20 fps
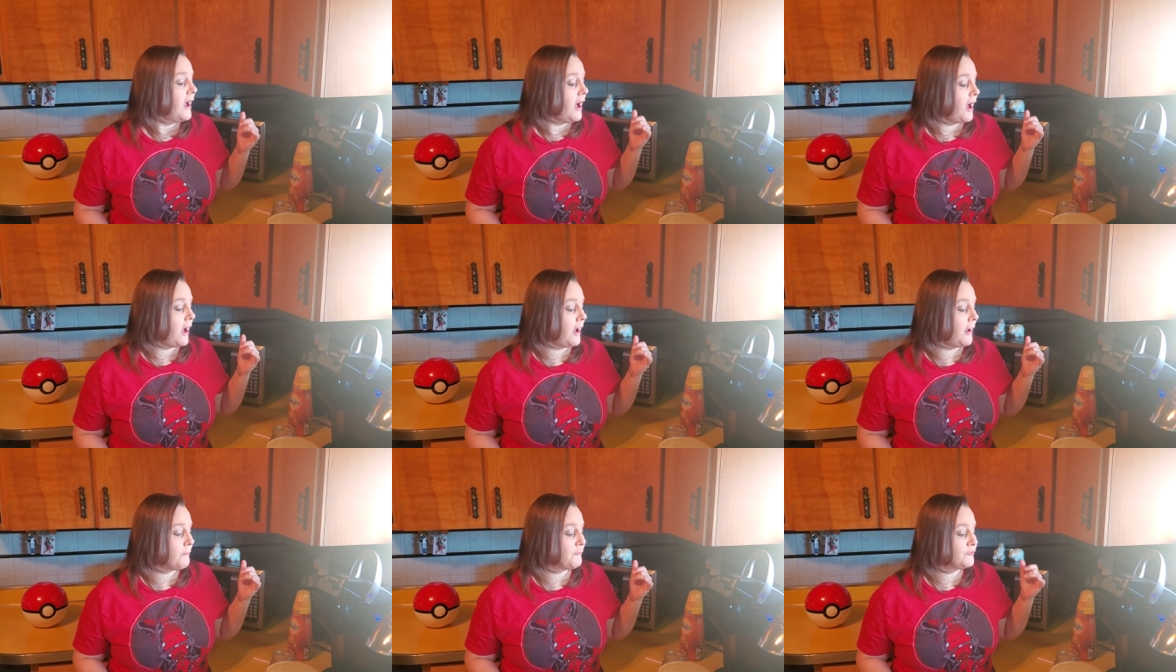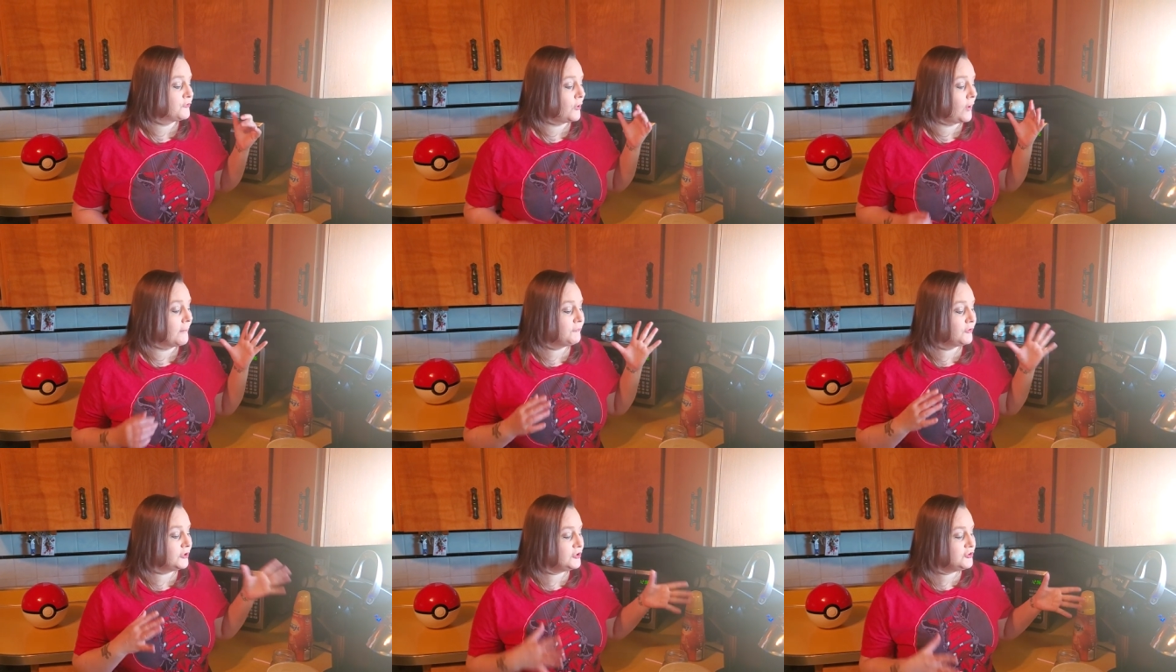um, so
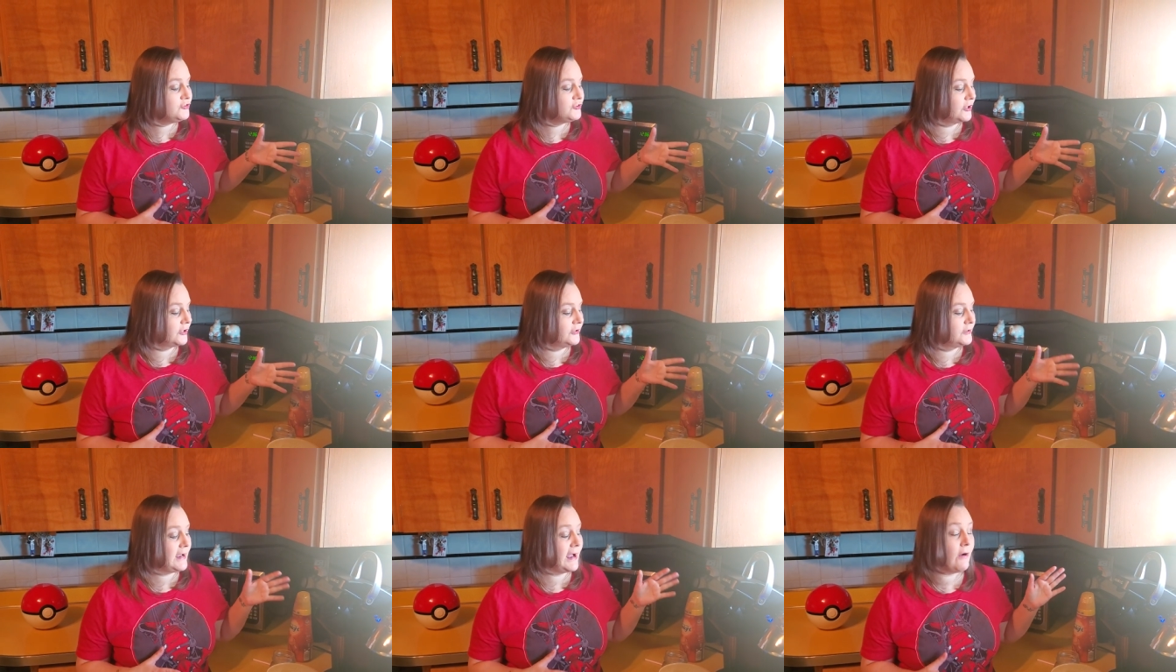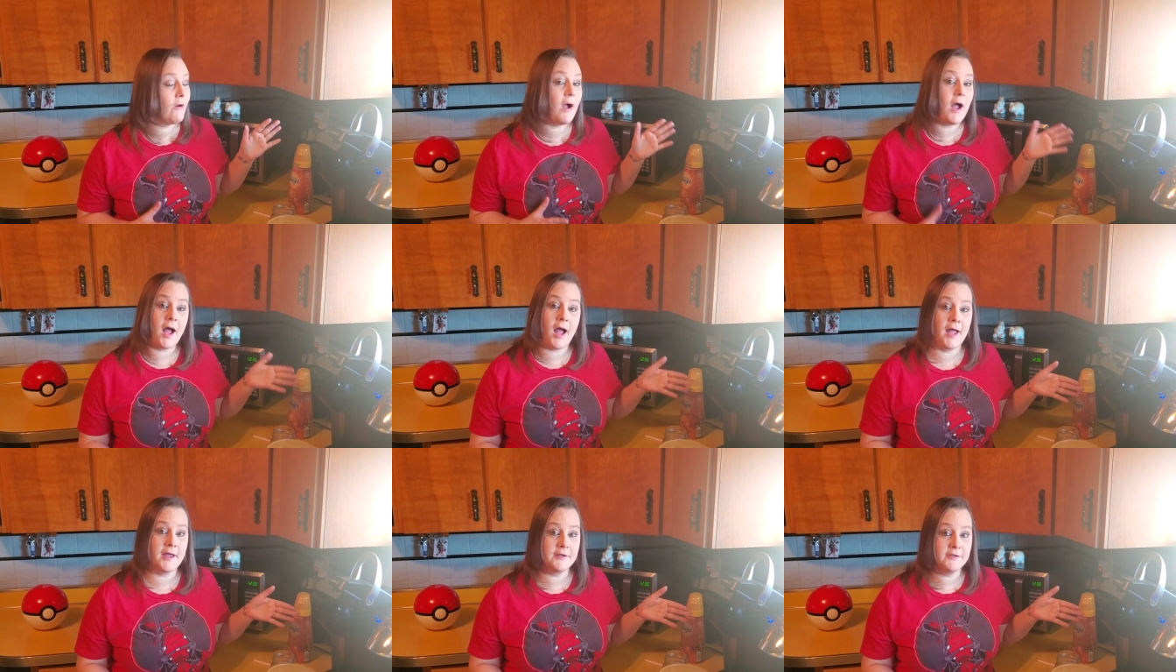I'm going to show you how
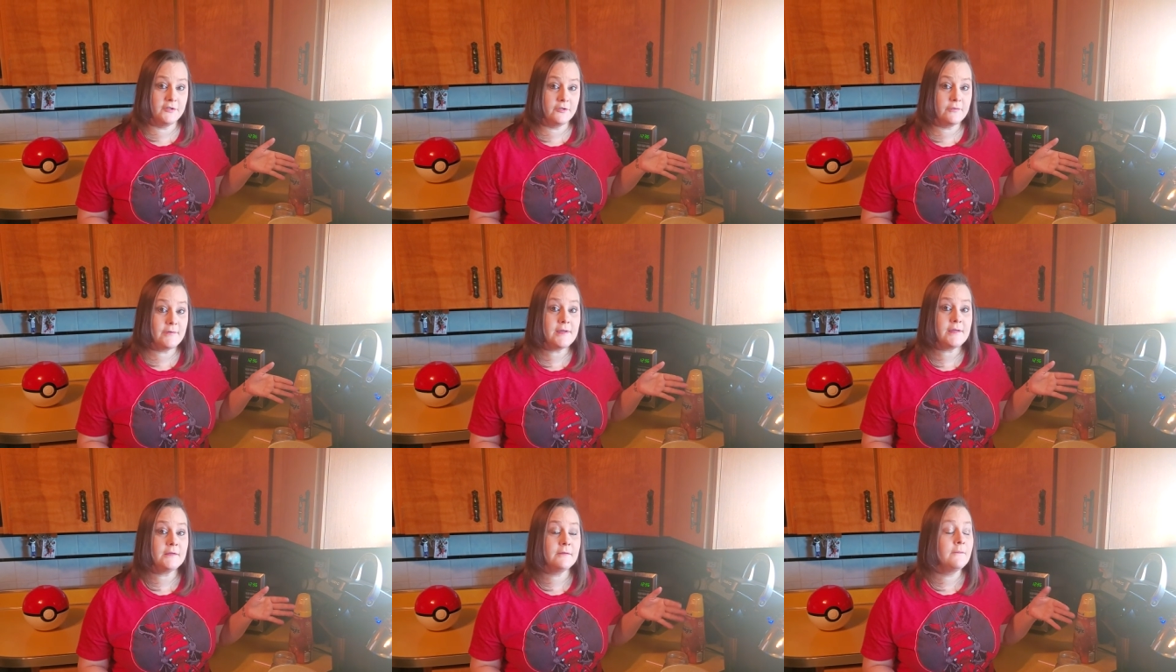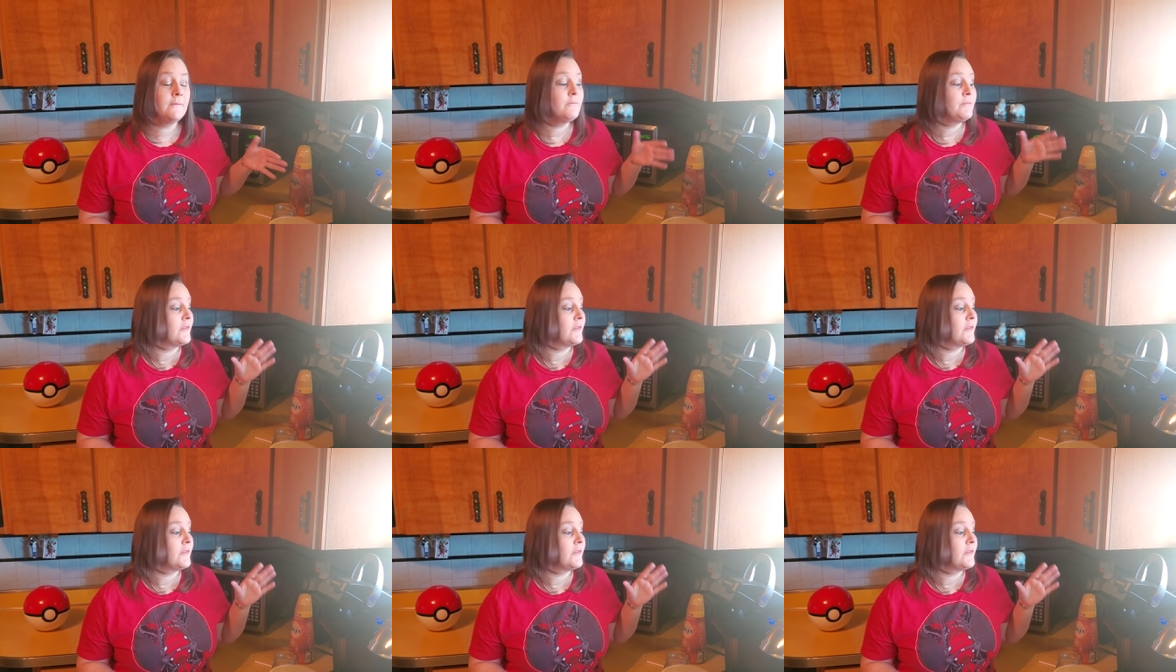I do it.